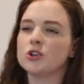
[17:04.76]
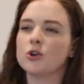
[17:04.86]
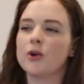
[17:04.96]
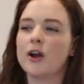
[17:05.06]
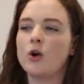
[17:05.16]
her
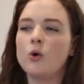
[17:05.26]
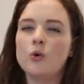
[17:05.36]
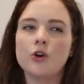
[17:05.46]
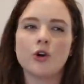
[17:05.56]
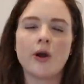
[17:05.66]
or I
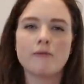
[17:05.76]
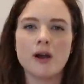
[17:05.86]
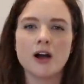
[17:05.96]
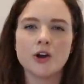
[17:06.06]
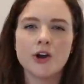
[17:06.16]
hold her, I
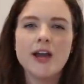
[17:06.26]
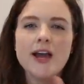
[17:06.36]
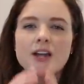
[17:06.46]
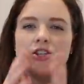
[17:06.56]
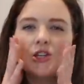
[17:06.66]
rock her,
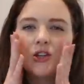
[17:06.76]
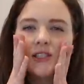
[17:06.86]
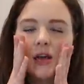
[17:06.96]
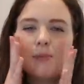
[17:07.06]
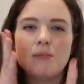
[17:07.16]
and she
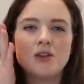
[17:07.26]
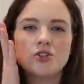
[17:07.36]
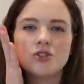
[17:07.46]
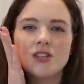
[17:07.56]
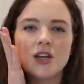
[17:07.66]
looks up at me
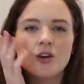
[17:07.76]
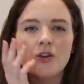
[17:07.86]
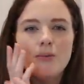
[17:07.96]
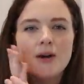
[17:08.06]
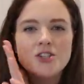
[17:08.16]
and she'll take her
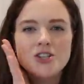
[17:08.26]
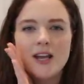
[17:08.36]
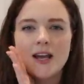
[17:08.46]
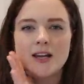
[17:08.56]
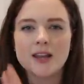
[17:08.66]
little pudgy
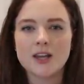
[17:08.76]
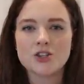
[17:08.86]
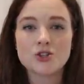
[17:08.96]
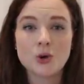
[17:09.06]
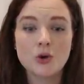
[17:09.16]
hand and like
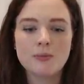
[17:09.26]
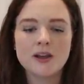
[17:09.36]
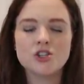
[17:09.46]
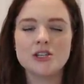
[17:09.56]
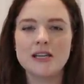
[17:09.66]
stroke
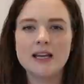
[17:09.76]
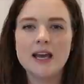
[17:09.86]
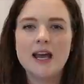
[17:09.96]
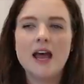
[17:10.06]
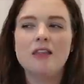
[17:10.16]
my cheek,
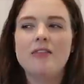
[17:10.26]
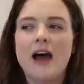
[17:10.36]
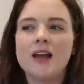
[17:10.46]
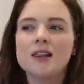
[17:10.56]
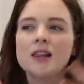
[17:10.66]

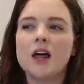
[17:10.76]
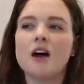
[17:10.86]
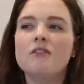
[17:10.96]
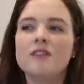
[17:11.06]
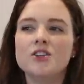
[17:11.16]
that
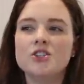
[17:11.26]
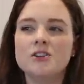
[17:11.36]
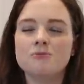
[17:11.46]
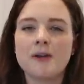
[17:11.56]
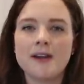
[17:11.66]
love that
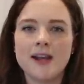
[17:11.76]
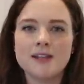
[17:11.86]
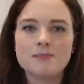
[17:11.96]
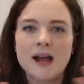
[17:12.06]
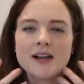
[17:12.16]
she
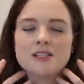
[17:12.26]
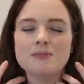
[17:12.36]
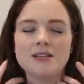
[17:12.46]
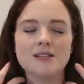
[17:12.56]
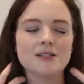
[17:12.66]
radiates back to
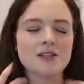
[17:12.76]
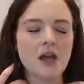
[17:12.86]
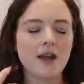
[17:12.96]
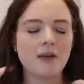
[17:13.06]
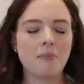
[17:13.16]
me is
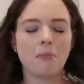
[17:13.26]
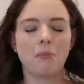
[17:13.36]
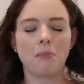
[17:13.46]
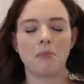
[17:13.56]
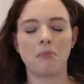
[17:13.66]
like
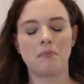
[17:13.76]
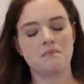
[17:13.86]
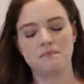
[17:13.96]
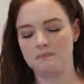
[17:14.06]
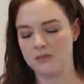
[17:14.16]

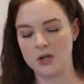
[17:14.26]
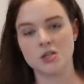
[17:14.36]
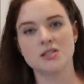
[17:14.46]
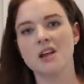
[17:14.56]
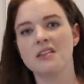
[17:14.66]

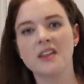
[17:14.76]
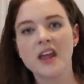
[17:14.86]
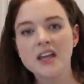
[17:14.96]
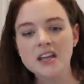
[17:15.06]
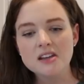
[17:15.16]
there's nothing
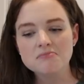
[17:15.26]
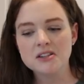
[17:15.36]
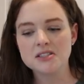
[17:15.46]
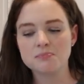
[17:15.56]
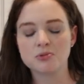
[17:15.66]
like it.
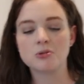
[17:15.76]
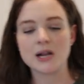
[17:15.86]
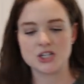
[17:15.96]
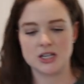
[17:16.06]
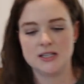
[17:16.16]
It's
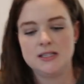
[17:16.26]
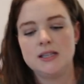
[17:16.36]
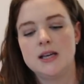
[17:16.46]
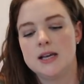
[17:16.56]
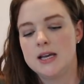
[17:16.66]
precious.
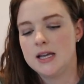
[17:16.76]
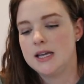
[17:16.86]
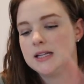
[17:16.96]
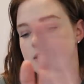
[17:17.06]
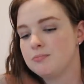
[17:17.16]

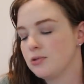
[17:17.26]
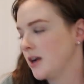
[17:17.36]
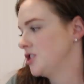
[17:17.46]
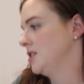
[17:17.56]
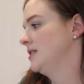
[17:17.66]
It's
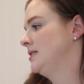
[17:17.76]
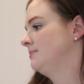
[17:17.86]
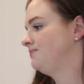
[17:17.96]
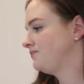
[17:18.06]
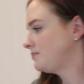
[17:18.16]
precious.
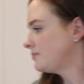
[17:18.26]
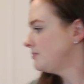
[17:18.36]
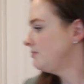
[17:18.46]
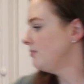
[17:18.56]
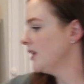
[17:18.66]

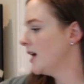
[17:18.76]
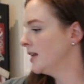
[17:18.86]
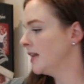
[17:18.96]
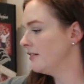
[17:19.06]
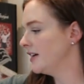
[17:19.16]
I
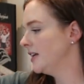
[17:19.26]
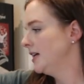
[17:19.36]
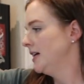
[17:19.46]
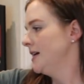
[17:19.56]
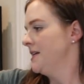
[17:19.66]
love it.
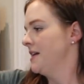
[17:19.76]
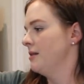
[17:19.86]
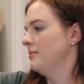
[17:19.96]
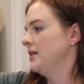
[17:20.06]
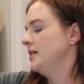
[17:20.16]

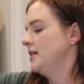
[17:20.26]
Um,